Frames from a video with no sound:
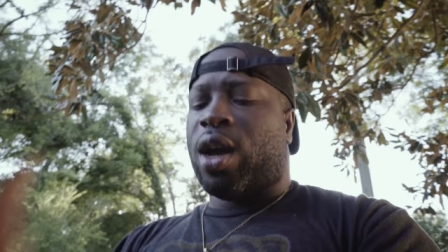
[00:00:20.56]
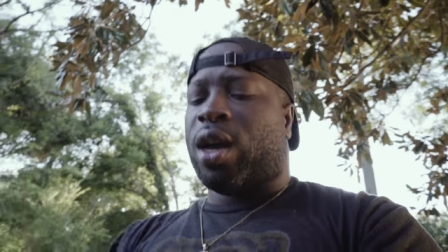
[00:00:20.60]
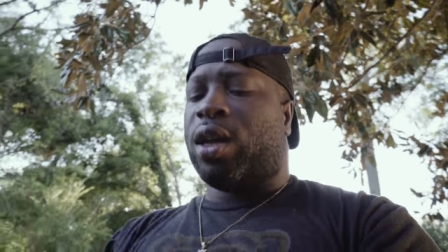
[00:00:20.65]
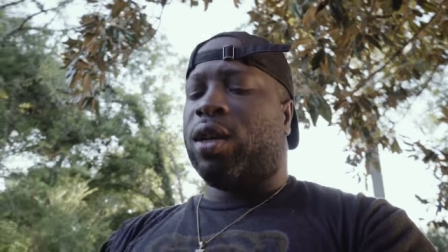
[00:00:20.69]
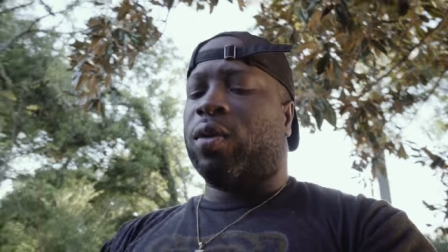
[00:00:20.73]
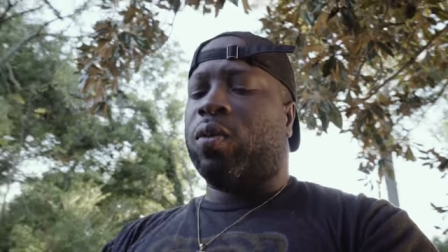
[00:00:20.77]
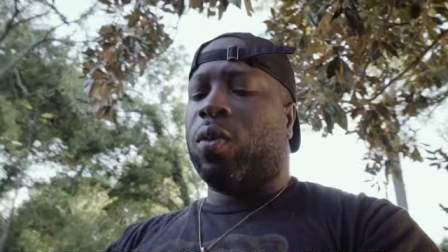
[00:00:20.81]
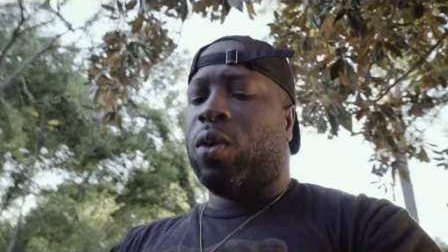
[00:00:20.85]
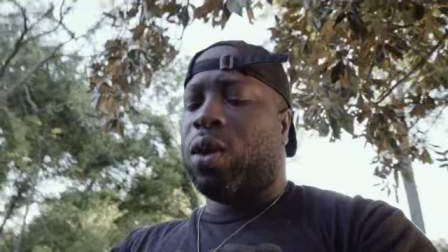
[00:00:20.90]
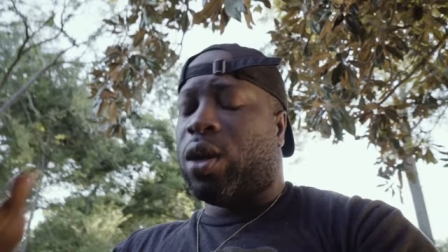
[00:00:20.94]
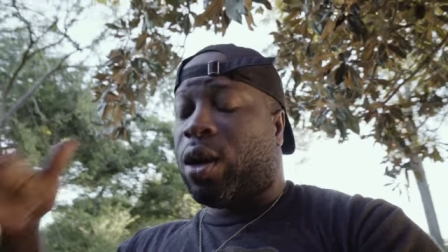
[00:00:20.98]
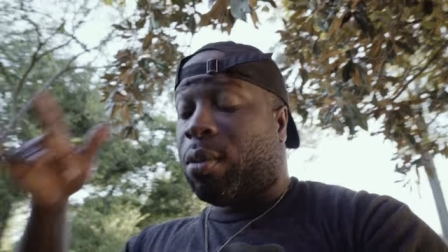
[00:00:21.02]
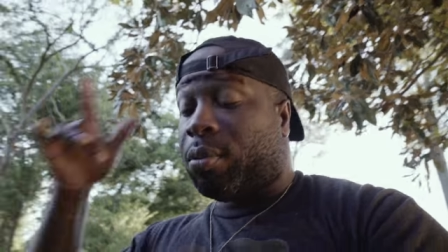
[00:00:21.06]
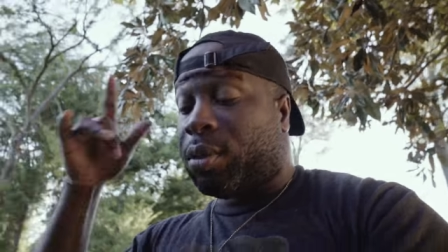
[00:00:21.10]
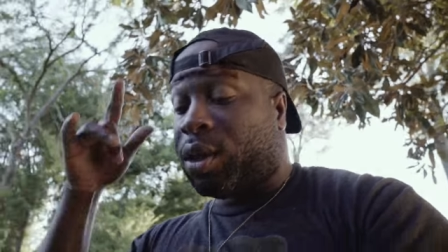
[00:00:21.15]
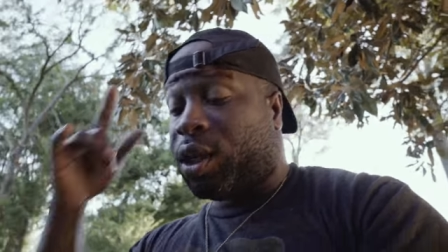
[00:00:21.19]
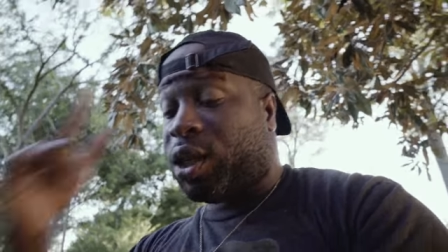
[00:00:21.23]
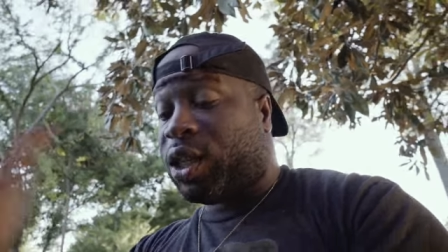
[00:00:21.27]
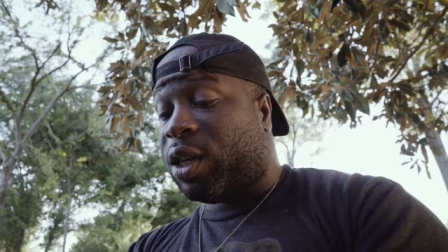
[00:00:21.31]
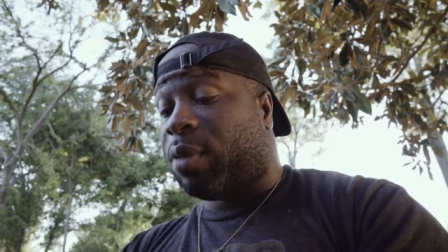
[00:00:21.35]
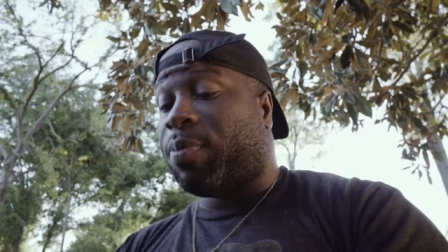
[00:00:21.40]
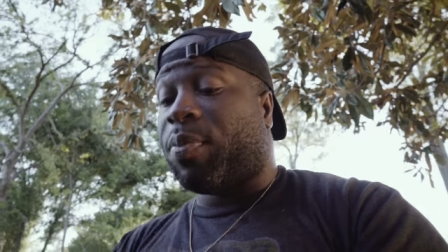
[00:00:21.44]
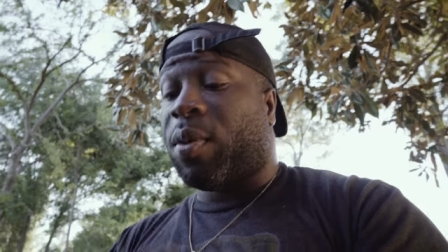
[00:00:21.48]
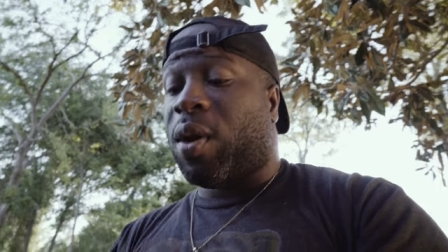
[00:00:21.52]
guys want, I'm going
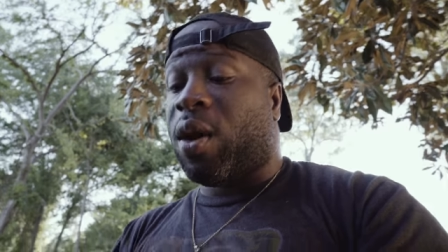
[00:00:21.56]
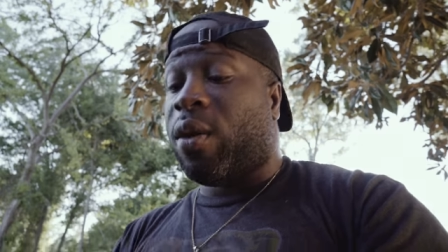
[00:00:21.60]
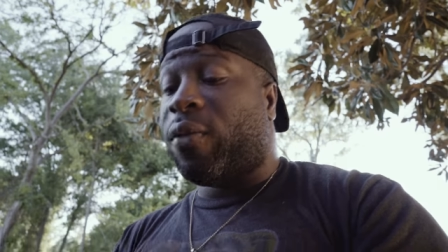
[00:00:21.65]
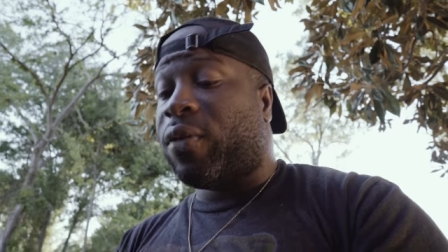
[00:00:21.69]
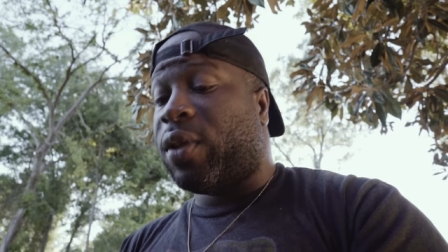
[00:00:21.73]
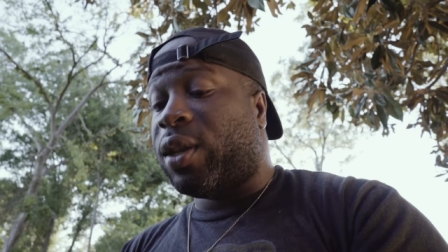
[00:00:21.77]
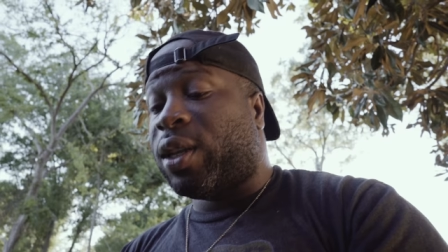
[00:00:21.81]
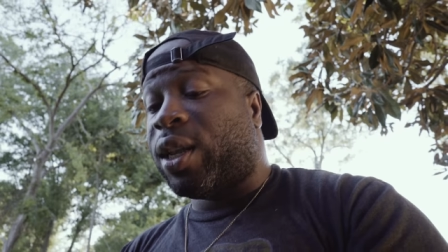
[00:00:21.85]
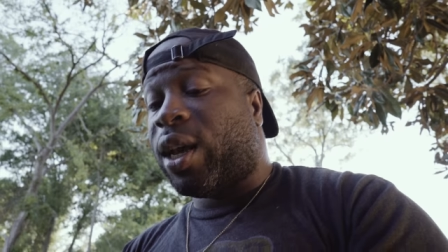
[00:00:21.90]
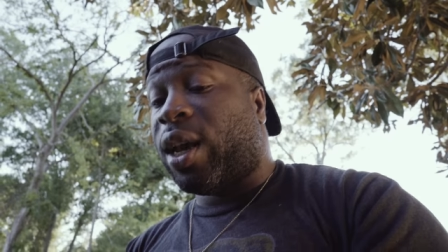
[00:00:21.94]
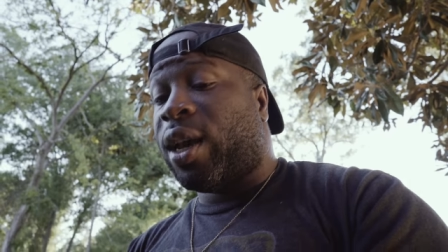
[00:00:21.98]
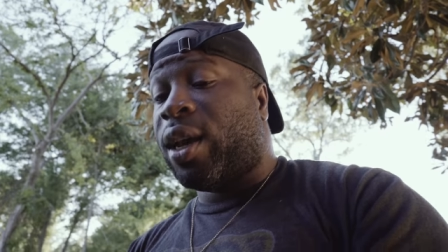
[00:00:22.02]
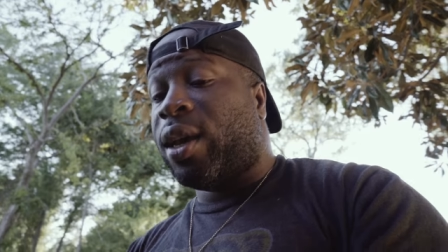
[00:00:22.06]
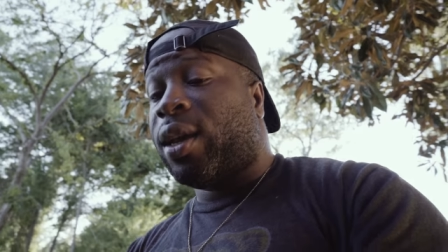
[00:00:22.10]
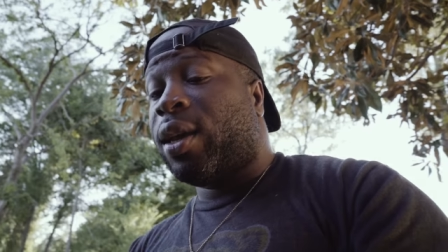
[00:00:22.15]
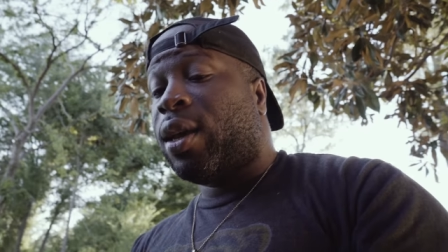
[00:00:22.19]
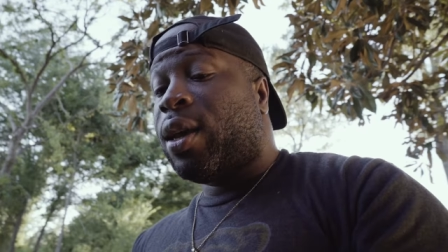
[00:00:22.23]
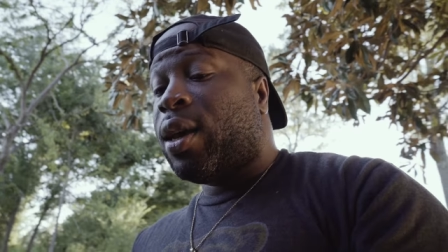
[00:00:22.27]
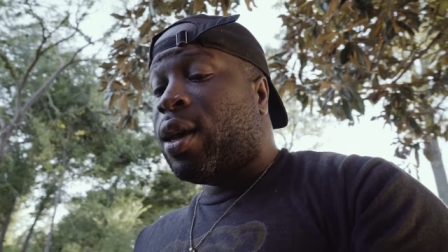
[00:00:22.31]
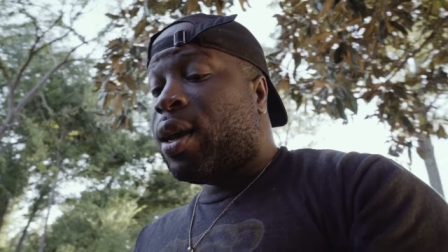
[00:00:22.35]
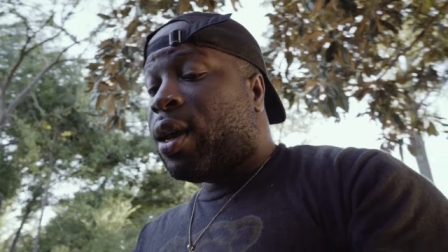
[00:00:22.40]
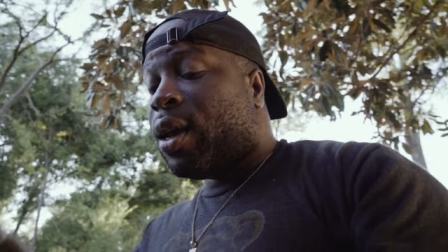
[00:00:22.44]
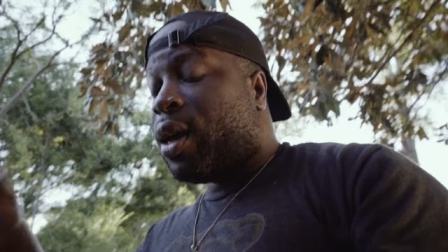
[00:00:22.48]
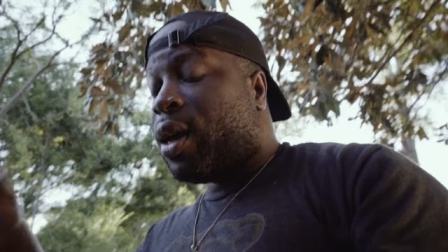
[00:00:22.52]
to ship off today.